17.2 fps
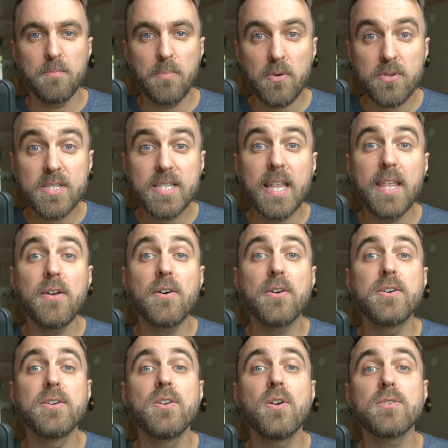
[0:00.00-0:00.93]
but they
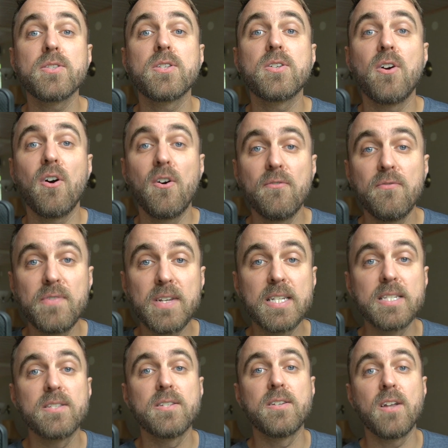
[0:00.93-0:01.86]
are not
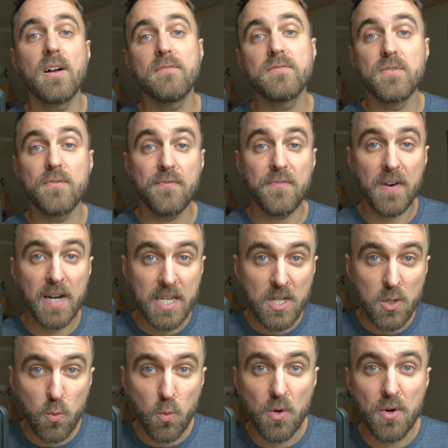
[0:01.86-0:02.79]
confident enough to
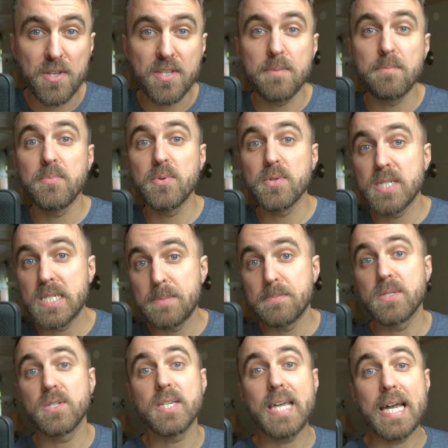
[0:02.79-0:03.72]
find words and put
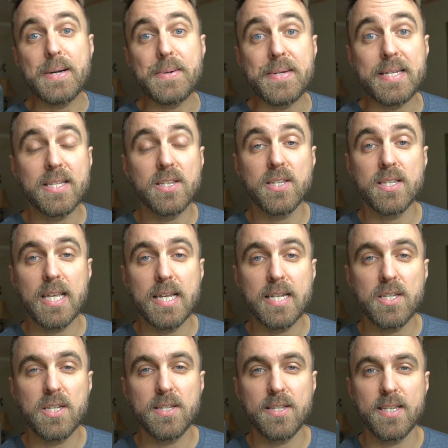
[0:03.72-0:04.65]
them together into
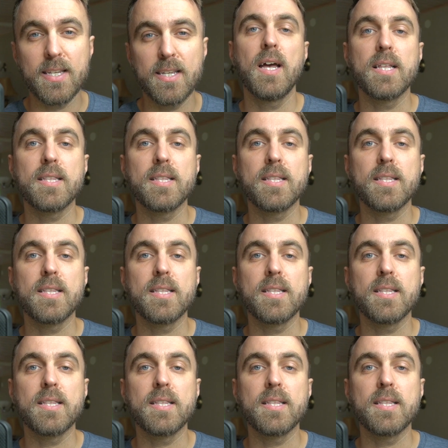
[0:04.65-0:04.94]
sentences.